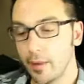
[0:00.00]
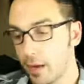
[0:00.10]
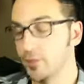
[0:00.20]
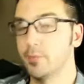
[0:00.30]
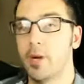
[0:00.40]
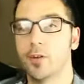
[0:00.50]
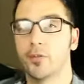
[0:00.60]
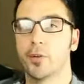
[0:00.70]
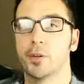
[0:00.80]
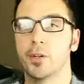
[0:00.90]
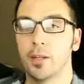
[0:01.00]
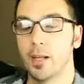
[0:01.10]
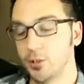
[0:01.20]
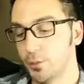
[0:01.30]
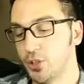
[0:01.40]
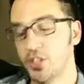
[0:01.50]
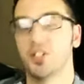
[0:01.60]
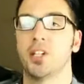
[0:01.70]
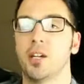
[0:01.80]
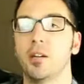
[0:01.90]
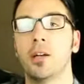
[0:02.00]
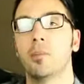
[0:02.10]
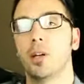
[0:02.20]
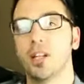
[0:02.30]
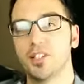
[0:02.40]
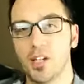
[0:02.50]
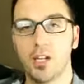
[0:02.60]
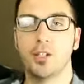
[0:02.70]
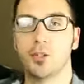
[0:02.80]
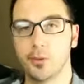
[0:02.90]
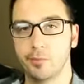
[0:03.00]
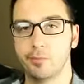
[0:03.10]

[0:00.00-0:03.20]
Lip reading: That was a mouthful, that's what she said, but let's get into